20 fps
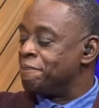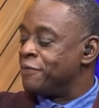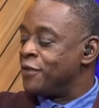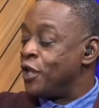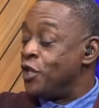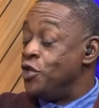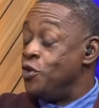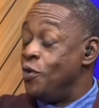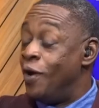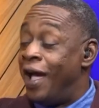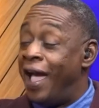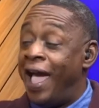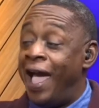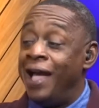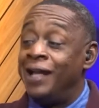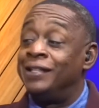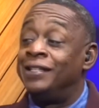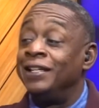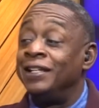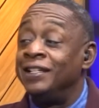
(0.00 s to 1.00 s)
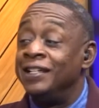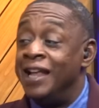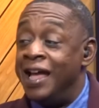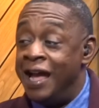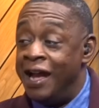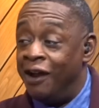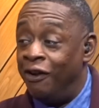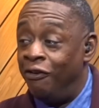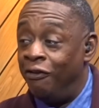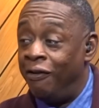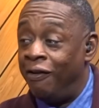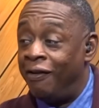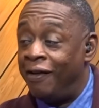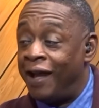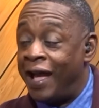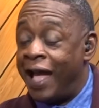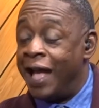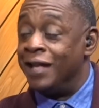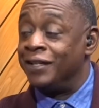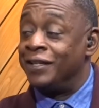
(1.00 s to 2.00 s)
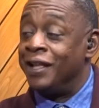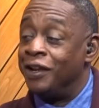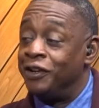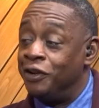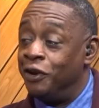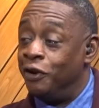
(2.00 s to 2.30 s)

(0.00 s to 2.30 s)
you are acting now. How's that going?